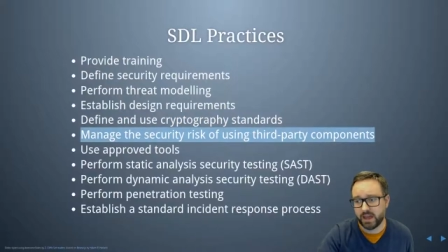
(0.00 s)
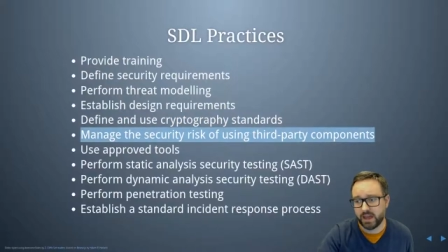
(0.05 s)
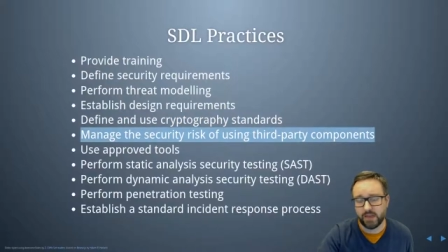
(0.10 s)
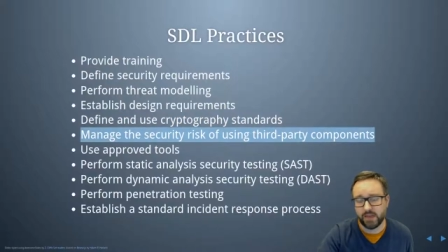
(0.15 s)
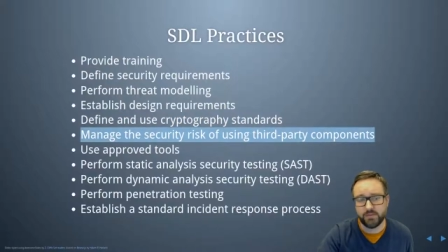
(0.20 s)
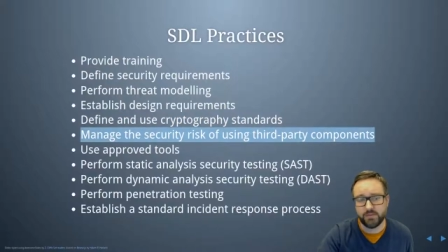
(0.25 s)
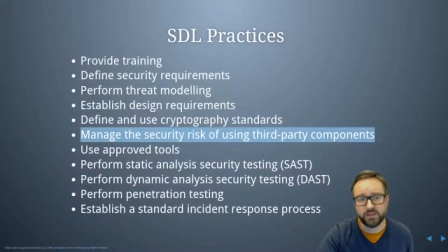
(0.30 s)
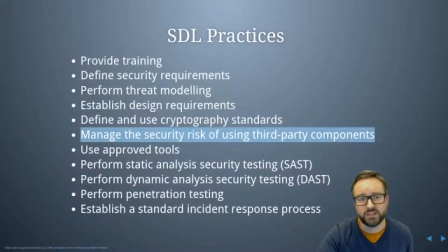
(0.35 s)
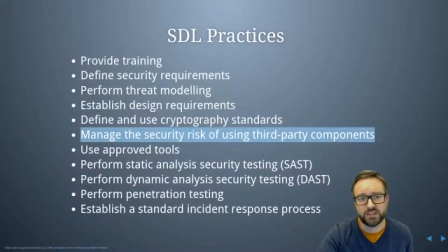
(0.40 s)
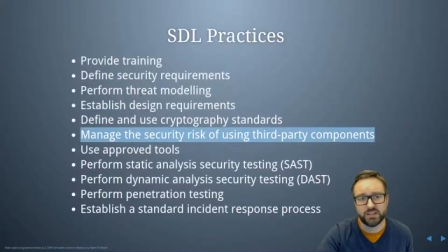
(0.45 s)

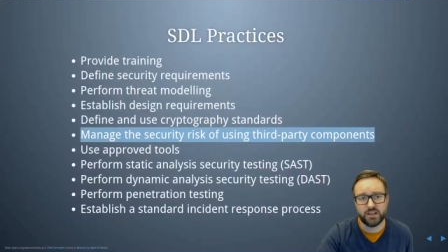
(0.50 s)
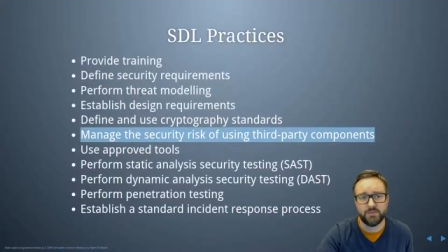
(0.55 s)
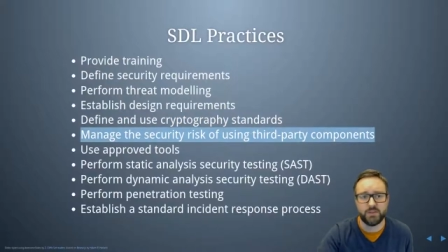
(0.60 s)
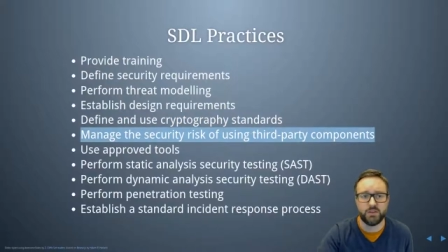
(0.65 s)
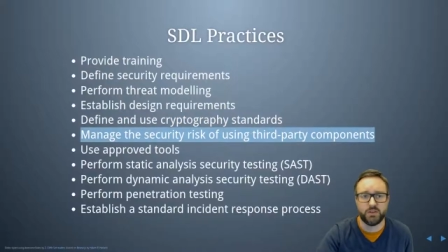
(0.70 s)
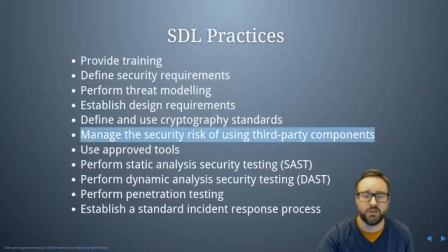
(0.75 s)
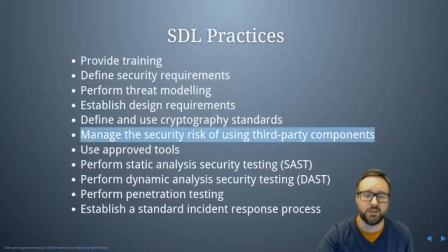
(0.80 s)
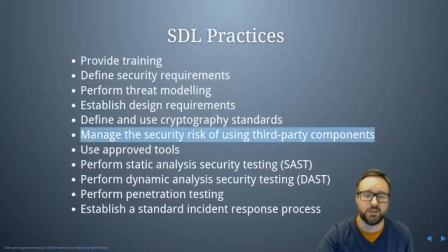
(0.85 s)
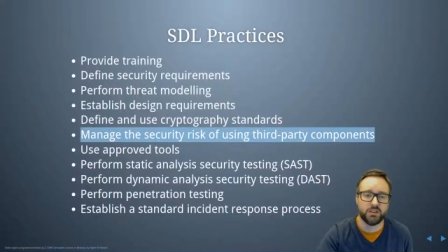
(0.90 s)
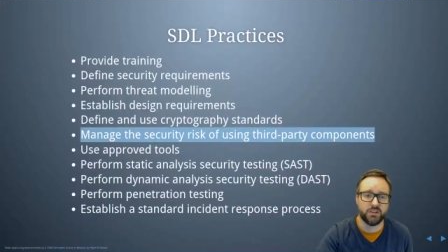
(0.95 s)
every time that you
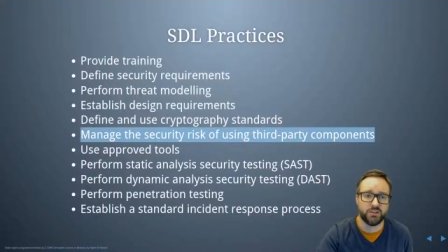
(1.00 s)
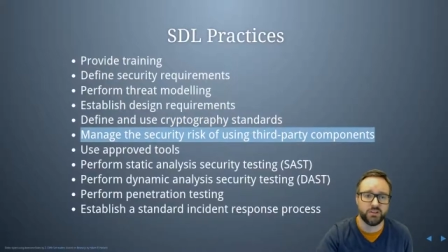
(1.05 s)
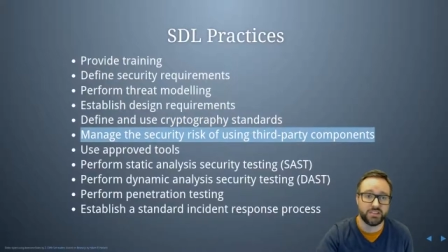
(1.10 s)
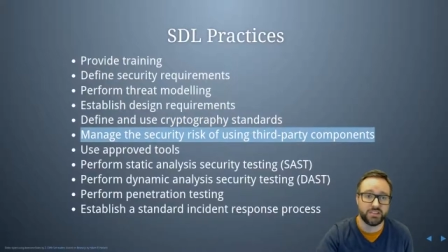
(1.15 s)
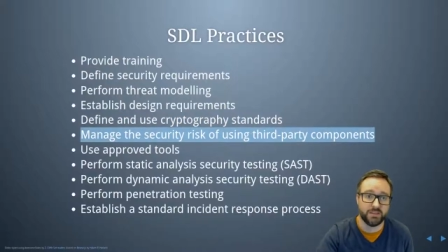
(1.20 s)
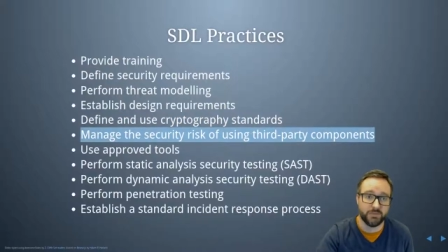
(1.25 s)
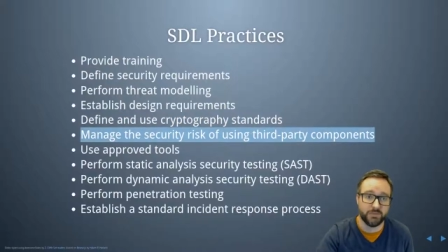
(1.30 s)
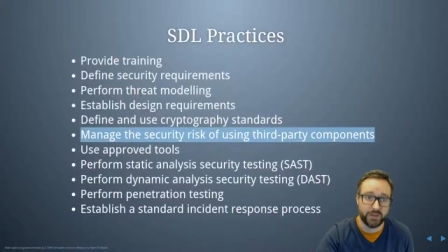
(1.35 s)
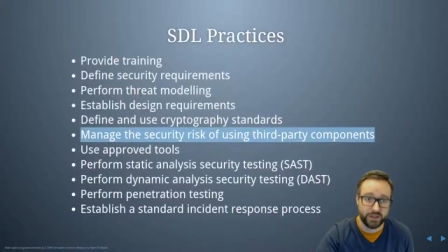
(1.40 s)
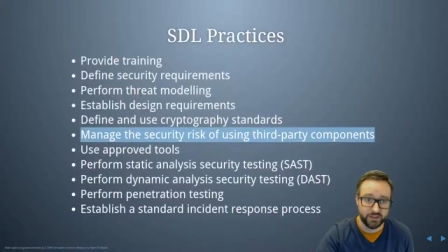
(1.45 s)
include
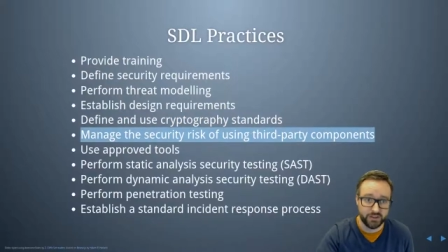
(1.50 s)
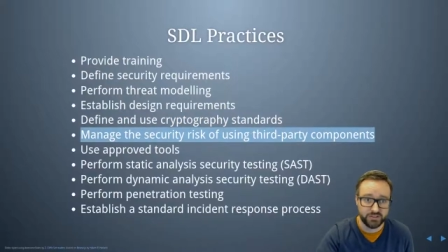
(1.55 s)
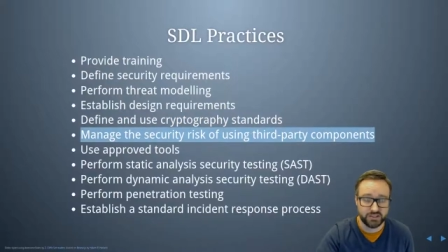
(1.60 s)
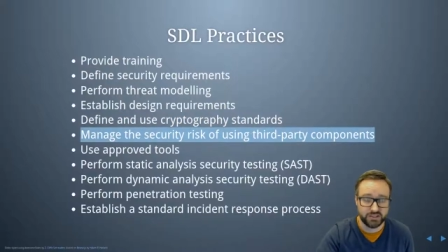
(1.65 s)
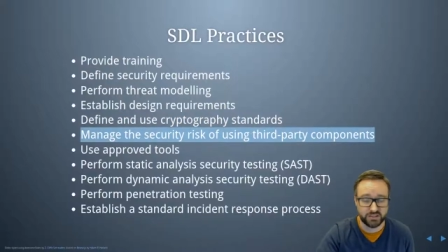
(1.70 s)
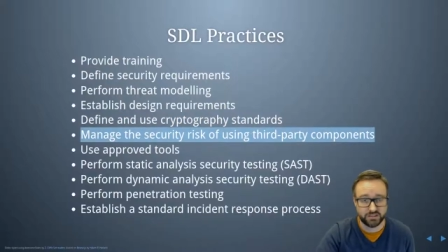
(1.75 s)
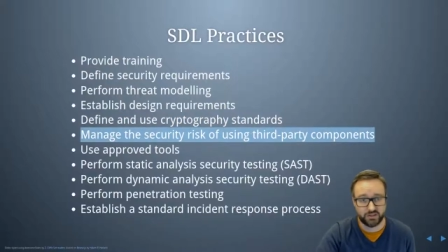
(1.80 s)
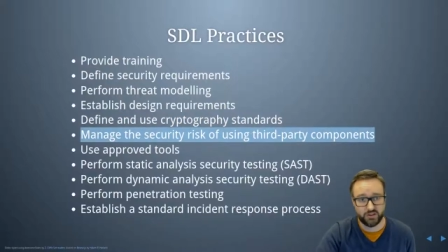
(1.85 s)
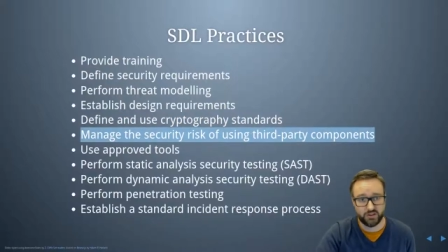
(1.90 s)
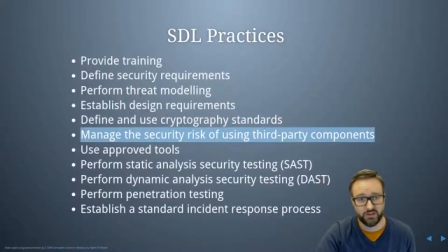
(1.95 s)
someone else's
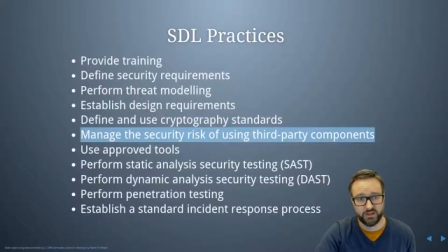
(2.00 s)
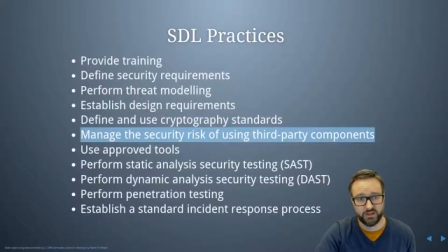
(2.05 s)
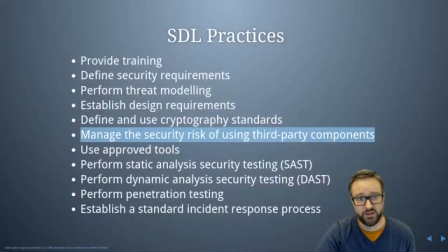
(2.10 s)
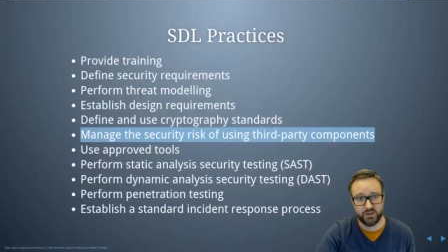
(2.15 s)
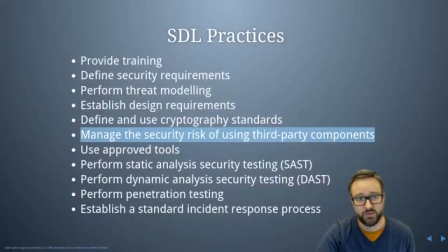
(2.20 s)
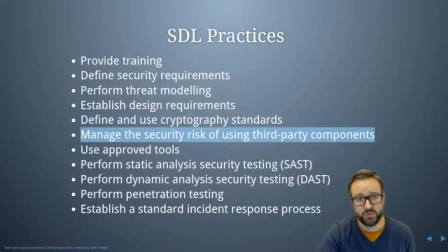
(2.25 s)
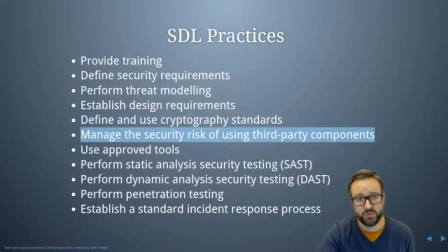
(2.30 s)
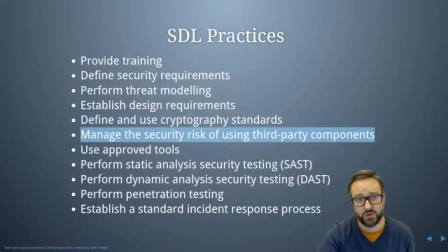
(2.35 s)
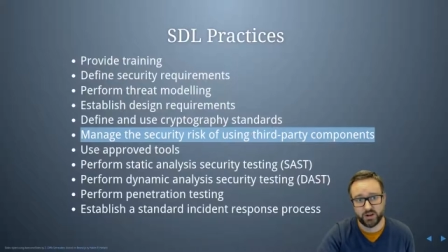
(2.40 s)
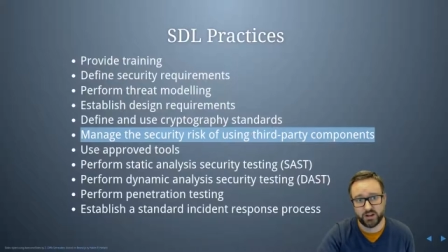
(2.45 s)
code in your
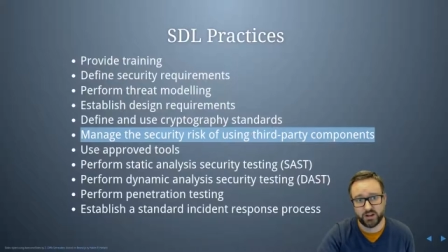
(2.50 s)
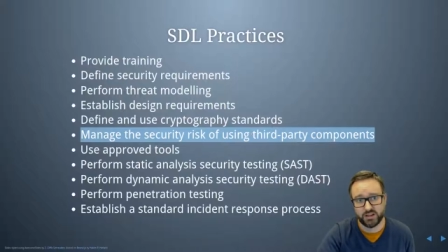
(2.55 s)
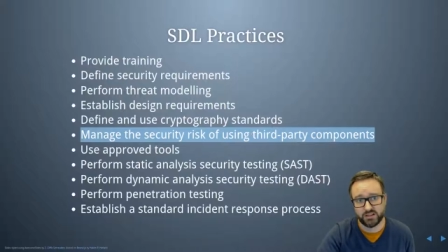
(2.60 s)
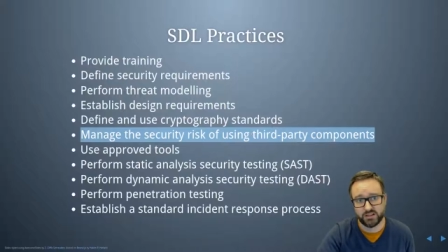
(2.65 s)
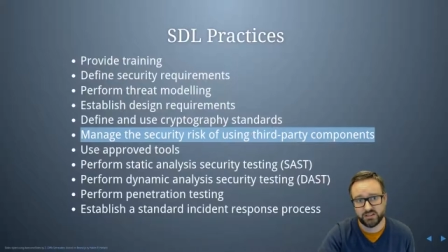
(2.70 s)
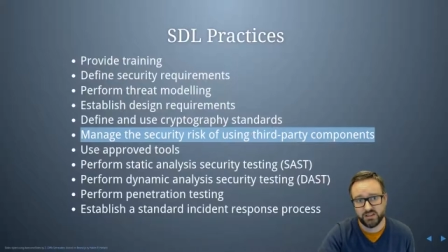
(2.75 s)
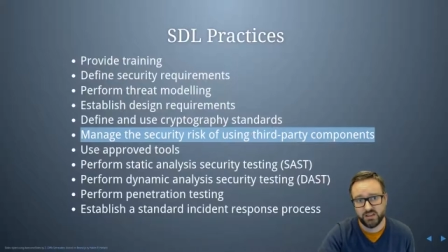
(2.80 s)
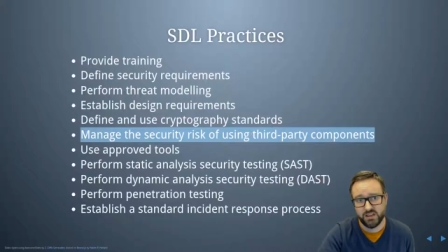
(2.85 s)
product,